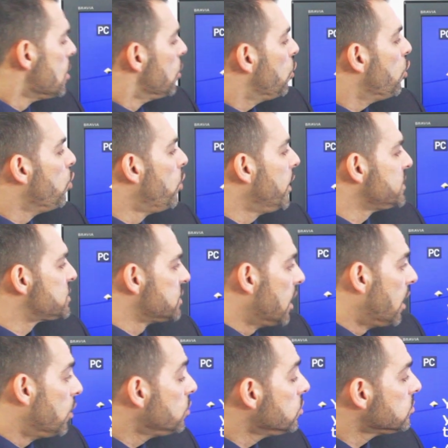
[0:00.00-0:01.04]
Always
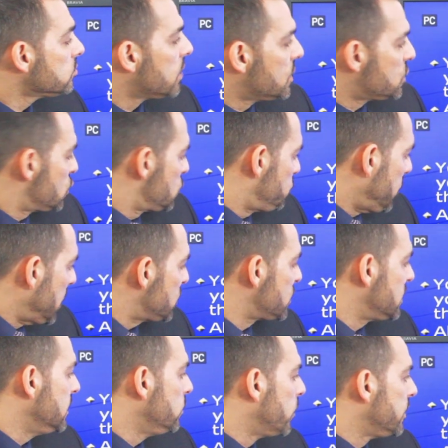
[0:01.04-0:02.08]
know,
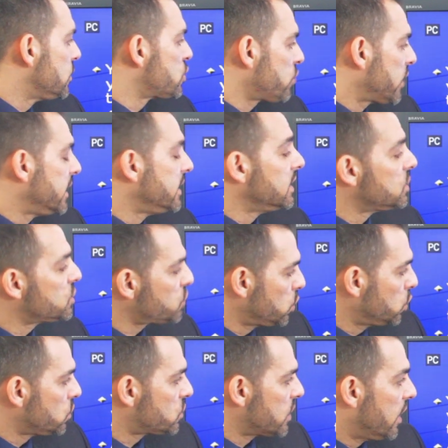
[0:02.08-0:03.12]
especially when trading
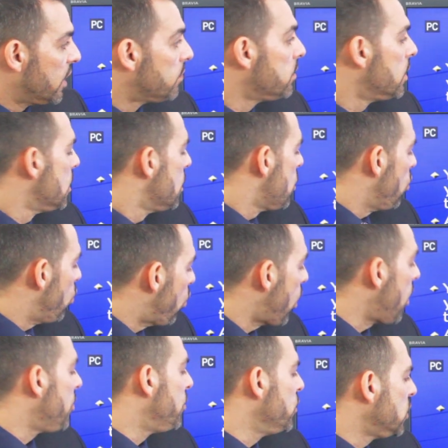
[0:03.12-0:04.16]
short term,
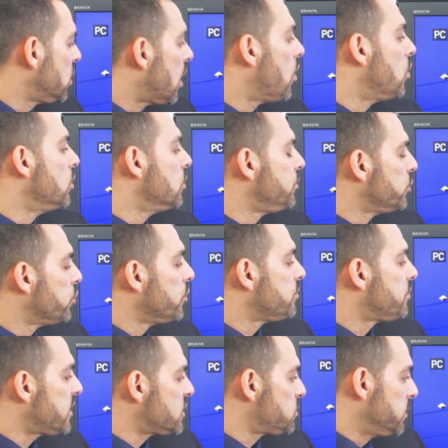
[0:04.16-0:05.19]
what the goal of your
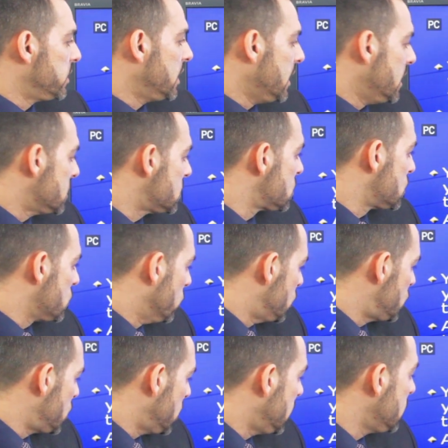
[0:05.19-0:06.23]
investment is to
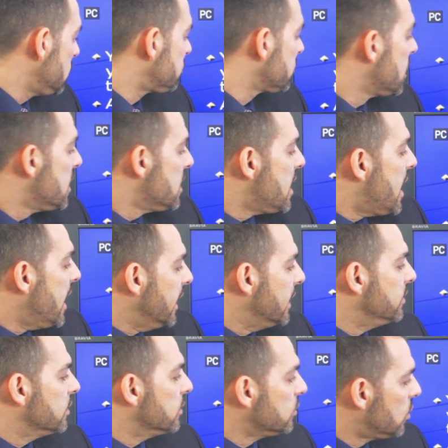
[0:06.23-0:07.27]
achieve.
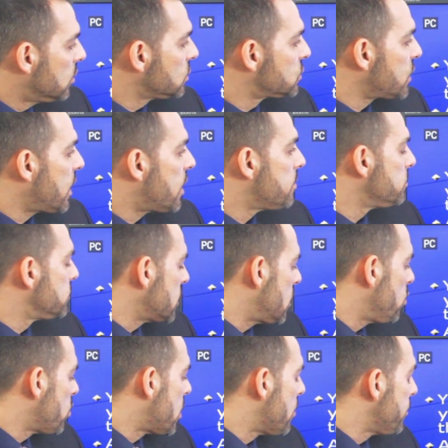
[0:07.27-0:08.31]
In the long term,
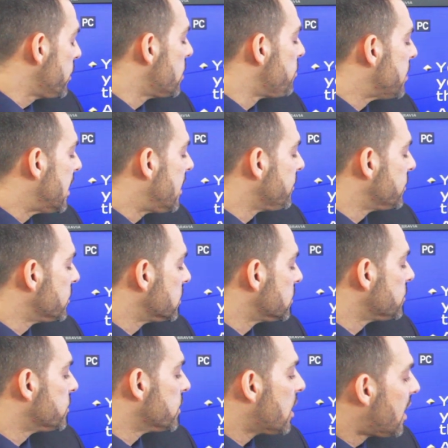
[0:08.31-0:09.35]
don't worry
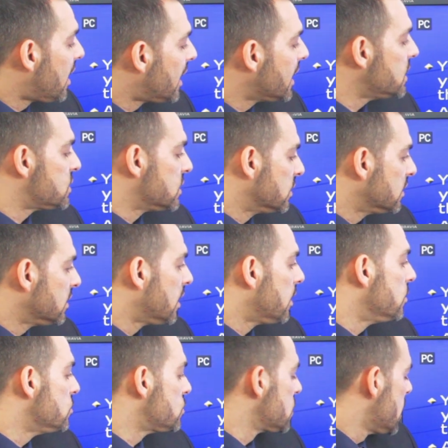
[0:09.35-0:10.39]
about the highs and the
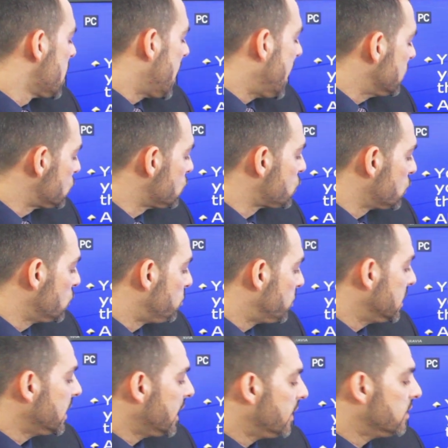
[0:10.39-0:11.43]
lows, as you should
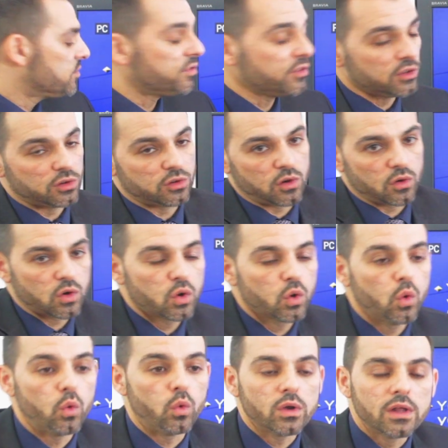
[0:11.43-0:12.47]
be in for the long
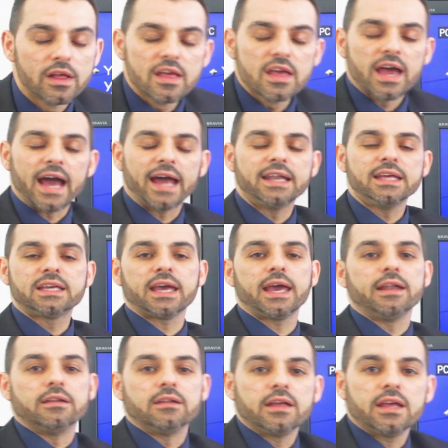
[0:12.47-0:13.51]
haul. And
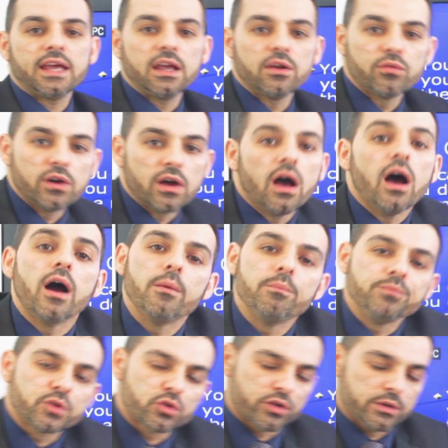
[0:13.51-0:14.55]
again, here at
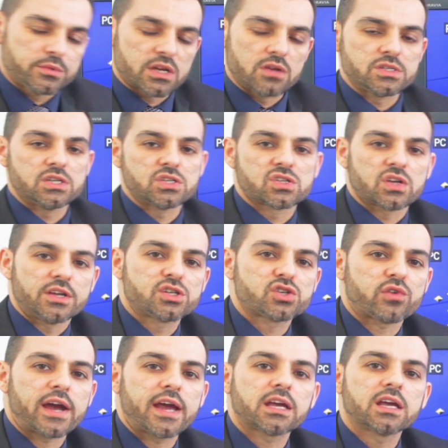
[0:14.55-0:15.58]
Crypto's Inside
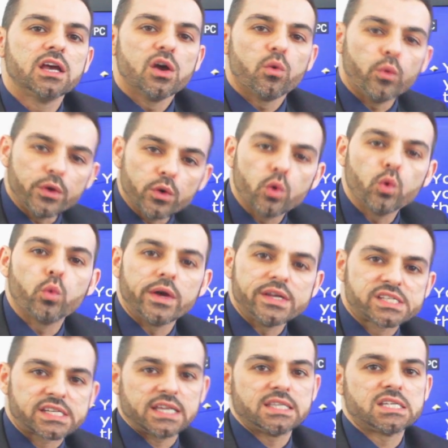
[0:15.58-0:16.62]
Track, we always
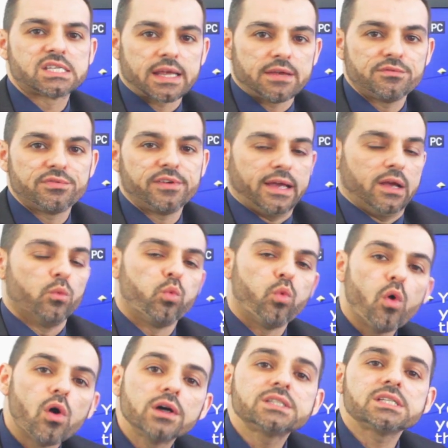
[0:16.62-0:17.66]
say the same thing.
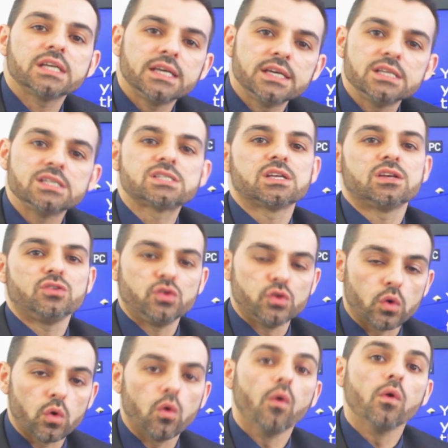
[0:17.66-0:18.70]
What is
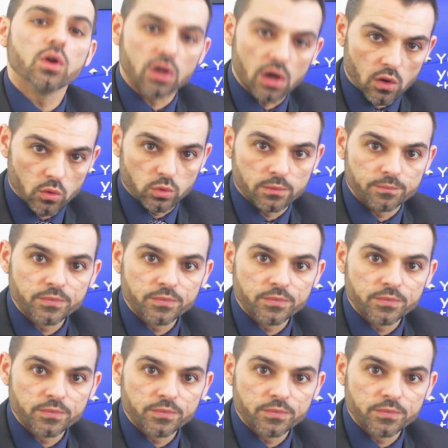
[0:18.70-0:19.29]
your goal?